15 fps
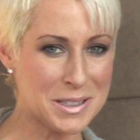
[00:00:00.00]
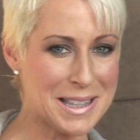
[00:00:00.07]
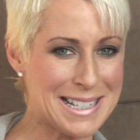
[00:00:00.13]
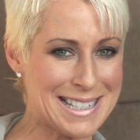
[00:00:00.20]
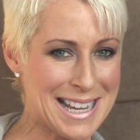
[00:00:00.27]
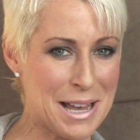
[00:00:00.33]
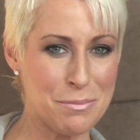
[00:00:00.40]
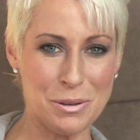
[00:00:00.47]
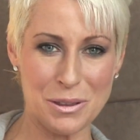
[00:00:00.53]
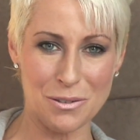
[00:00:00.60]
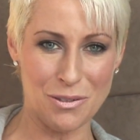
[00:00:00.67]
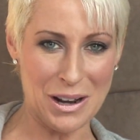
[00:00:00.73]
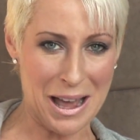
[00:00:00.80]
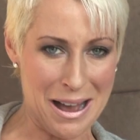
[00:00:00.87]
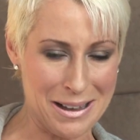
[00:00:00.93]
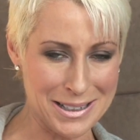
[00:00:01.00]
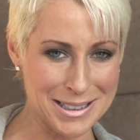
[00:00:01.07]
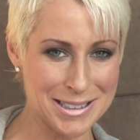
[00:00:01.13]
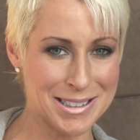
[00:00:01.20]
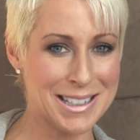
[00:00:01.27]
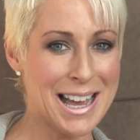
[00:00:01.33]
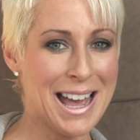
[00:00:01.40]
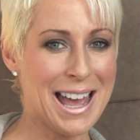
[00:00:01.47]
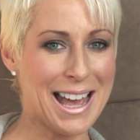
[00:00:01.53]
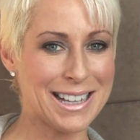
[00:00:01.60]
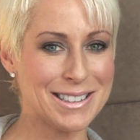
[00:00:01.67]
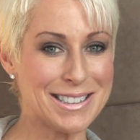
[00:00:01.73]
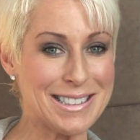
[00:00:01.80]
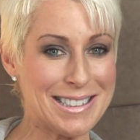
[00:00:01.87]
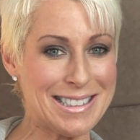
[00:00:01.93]
the depth of lies
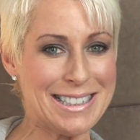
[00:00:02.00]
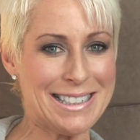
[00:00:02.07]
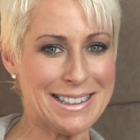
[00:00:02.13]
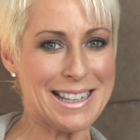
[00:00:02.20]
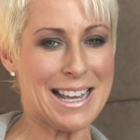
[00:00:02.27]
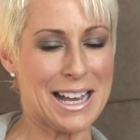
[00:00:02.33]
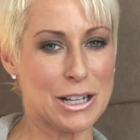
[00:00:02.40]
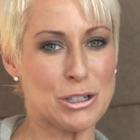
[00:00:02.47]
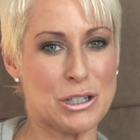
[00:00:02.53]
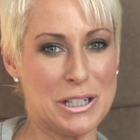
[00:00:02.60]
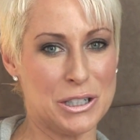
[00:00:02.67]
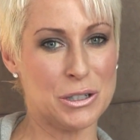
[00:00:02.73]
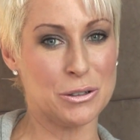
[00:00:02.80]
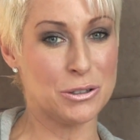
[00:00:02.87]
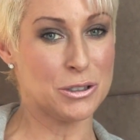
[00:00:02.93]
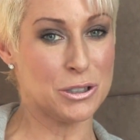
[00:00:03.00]
and deceit they actually use